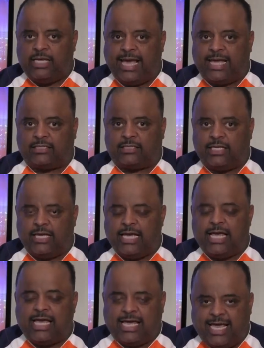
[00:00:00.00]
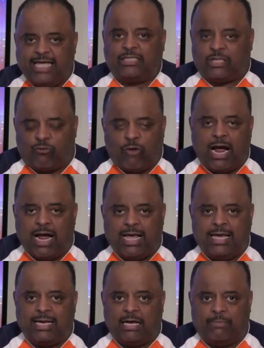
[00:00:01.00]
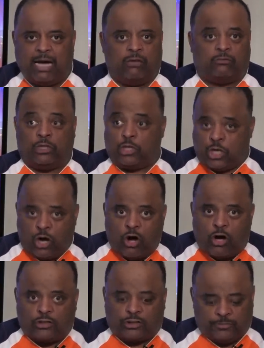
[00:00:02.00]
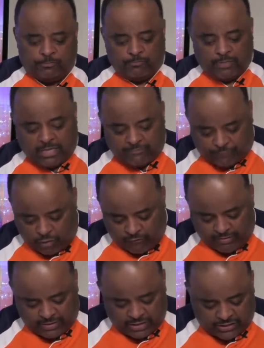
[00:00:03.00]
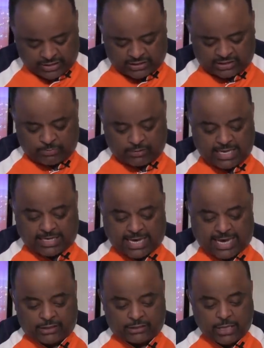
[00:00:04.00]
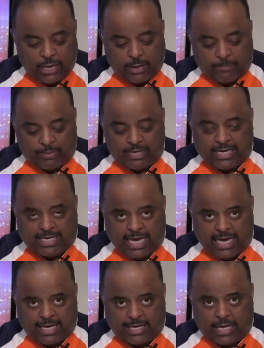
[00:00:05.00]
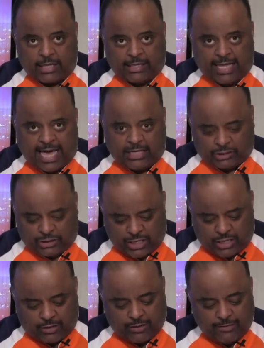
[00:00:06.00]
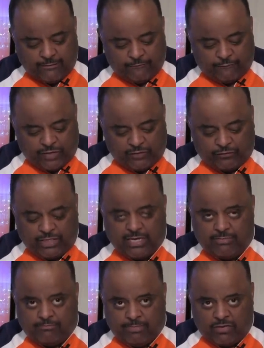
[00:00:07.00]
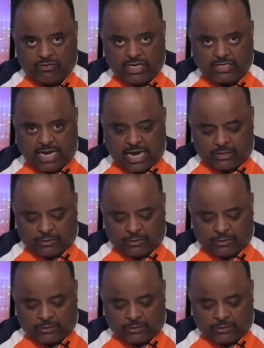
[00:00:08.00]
Yes, he's crying about the cost involving the Jussie Smollett case. But again, last year, $50 million